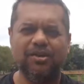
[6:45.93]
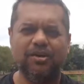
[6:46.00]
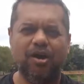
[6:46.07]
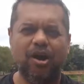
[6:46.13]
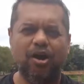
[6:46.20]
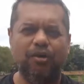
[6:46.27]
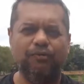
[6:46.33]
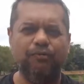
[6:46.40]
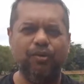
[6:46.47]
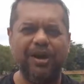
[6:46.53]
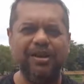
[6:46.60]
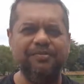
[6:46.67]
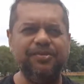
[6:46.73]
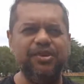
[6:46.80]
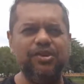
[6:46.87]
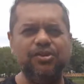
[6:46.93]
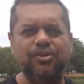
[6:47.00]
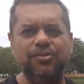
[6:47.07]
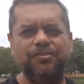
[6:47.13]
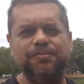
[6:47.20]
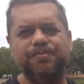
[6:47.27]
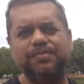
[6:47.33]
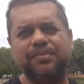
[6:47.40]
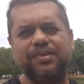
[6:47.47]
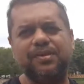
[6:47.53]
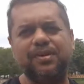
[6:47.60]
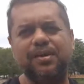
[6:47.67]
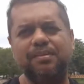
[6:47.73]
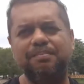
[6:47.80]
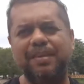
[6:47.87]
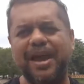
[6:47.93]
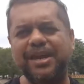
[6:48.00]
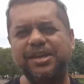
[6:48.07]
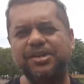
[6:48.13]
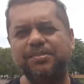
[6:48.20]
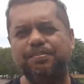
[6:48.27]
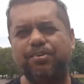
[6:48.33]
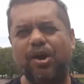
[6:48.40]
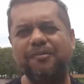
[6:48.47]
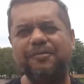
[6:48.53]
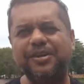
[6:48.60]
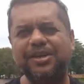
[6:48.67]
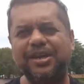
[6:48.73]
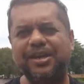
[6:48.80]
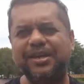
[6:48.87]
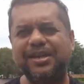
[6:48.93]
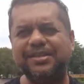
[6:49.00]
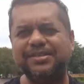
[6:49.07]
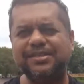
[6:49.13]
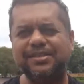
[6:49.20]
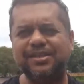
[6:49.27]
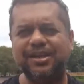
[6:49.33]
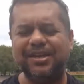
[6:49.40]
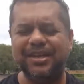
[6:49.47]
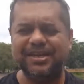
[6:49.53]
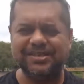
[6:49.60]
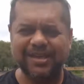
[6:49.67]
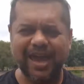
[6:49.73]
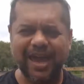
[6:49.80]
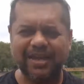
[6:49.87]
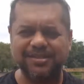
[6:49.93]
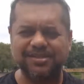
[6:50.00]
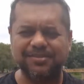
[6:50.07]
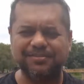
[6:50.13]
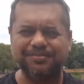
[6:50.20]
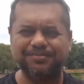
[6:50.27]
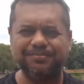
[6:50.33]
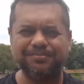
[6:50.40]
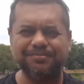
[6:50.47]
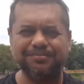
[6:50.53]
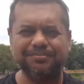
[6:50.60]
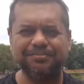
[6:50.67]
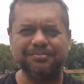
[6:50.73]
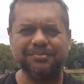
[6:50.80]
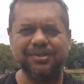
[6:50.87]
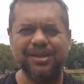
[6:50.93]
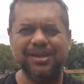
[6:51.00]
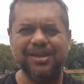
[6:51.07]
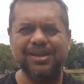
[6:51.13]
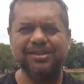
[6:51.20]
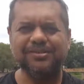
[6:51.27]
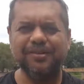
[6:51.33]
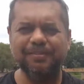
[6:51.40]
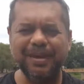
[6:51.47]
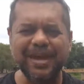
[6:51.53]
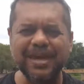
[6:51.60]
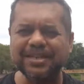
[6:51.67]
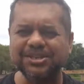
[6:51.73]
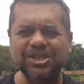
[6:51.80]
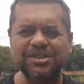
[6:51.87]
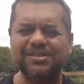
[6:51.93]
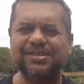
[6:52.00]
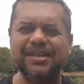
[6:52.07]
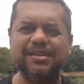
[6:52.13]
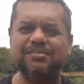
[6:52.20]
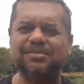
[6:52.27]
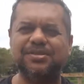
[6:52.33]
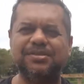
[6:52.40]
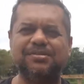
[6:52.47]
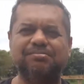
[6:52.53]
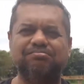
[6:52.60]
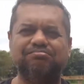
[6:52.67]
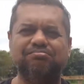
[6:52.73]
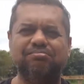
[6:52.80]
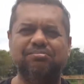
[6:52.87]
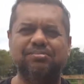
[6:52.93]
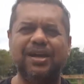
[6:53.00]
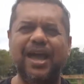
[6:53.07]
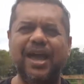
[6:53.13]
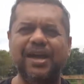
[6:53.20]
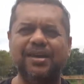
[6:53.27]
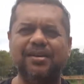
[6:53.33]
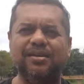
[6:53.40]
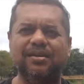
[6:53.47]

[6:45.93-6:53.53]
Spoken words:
of whatever you make in profit, you're gonna get taxed. To me, it just seems like